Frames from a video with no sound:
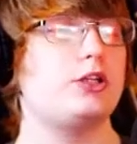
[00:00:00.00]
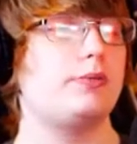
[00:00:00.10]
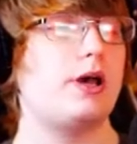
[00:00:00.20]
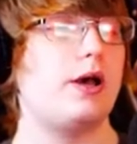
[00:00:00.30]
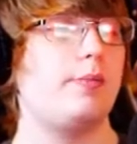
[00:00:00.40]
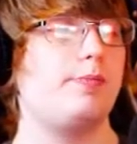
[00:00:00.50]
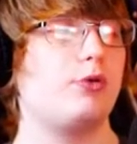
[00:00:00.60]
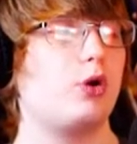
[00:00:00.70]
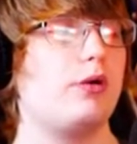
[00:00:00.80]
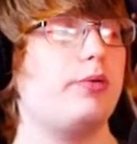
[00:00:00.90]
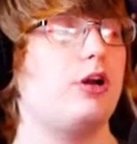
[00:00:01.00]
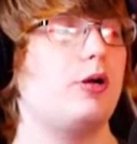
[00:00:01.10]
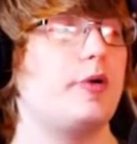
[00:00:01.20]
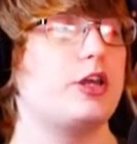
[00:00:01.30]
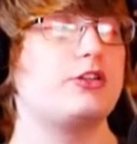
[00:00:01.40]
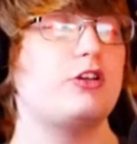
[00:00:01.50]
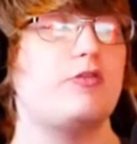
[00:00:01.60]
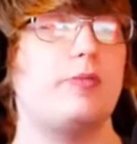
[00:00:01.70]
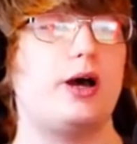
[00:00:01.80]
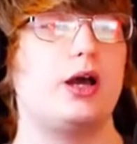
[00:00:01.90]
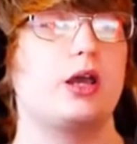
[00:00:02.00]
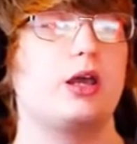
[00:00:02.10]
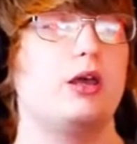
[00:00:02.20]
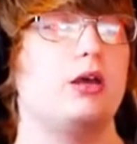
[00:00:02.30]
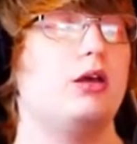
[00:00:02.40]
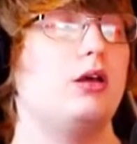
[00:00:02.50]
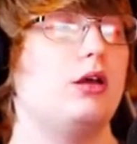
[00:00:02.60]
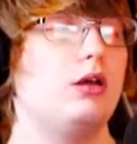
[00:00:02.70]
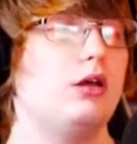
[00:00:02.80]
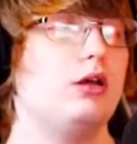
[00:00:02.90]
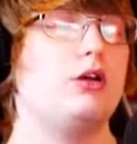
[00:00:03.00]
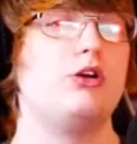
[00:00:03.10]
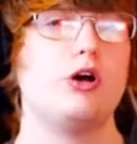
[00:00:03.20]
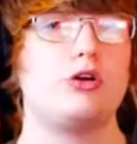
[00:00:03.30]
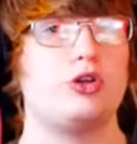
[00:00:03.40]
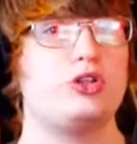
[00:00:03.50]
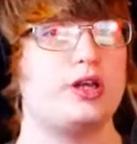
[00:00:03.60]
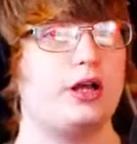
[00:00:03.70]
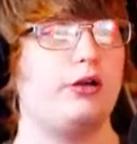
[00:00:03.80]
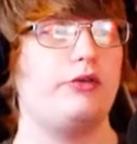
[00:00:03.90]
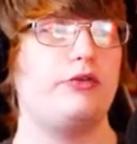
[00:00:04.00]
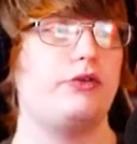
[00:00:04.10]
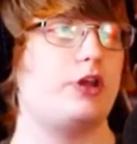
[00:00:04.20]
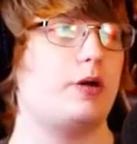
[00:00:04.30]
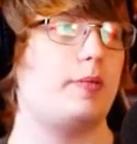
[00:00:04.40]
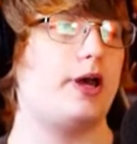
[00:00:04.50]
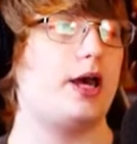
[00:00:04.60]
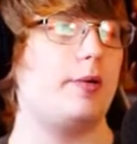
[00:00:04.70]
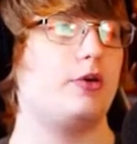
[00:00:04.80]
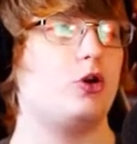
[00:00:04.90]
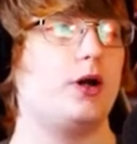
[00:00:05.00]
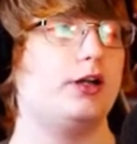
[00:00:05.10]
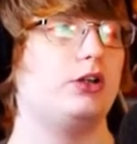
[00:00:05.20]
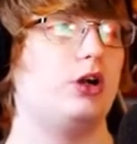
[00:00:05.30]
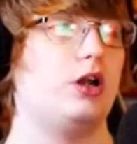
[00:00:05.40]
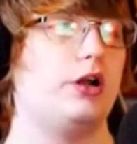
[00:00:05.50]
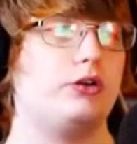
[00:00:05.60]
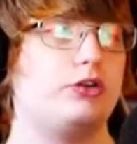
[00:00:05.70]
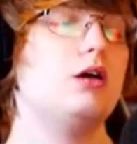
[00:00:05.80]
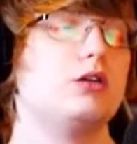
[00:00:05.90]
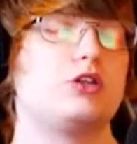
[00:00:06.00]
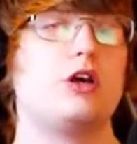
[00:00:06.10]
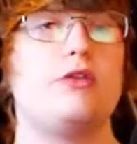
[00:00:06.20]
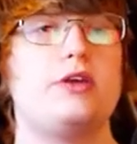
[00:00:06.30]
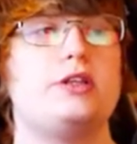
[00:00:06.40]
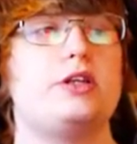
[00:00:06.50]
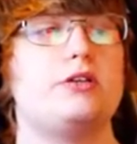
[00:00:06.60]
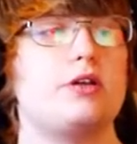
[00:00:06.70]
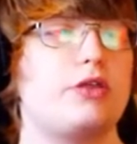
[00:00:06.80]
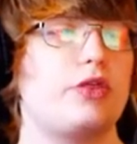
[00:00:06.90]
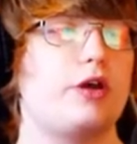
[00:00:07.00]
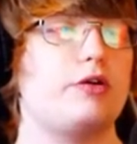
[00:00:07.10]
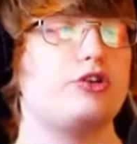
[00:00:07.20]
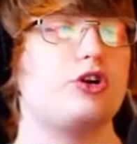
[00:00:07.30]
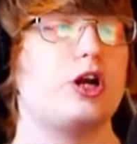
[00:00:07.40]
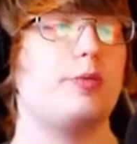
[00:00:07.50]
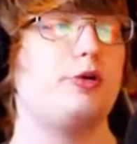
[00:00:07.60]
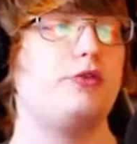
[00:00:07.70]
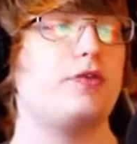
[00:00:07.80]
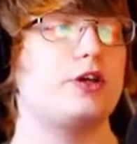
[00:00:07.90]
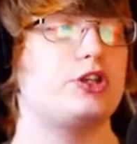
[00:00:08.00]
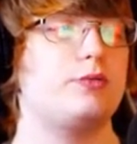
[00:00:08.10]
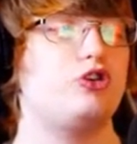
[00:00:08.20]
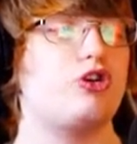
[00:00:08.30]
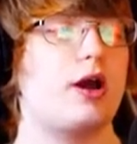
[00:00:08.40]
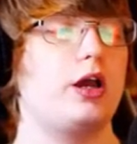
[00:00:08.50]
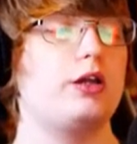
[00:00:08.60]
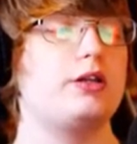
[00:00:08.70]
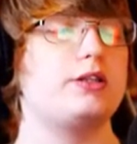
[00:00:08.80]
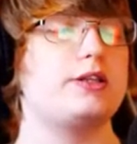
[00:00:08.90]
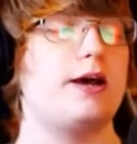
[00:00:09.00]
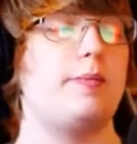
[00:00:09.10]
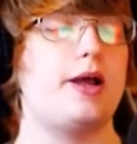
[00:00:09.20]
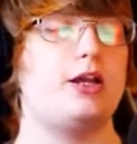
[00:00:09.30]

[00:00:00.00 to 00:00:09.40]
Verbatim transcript: uh, gripping on my stuff back. Know to self, that might happen quite a lot. So this is an theory trying to prove that dragons are better